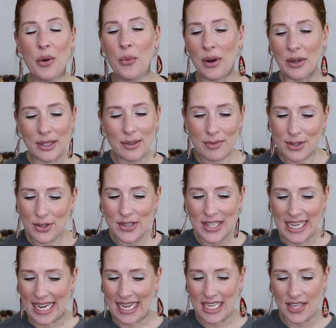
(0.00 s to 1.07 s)
Welcome to
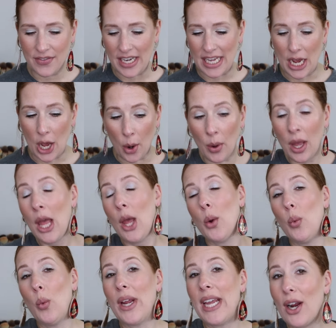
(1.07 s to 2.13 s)
today's video.
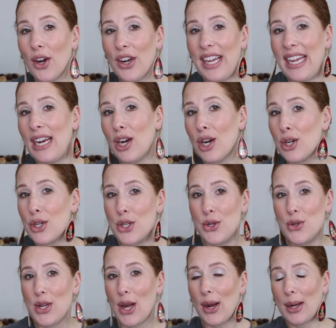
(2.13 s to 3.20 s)
We are here
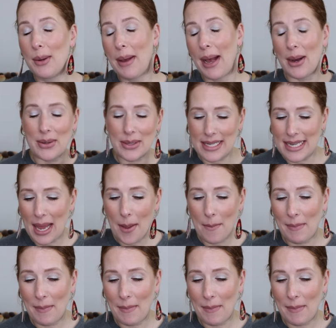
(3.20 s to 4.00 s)
to talk about